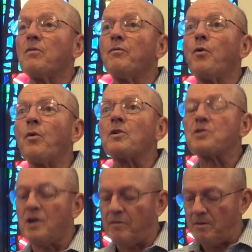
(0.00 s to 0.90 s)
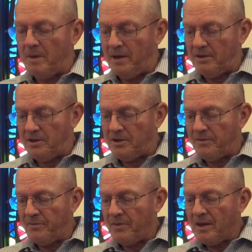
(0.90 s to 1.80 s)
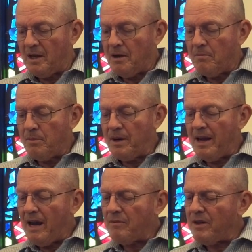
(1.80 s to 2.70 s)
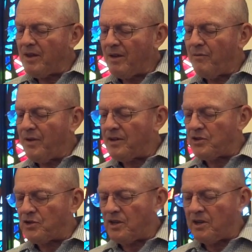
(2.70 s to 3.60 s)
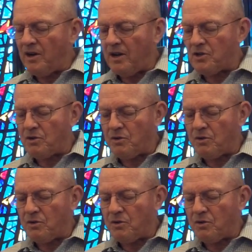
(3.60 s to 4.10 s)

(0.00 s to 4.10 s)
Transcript: forest-covered mountains. But everything fits in God's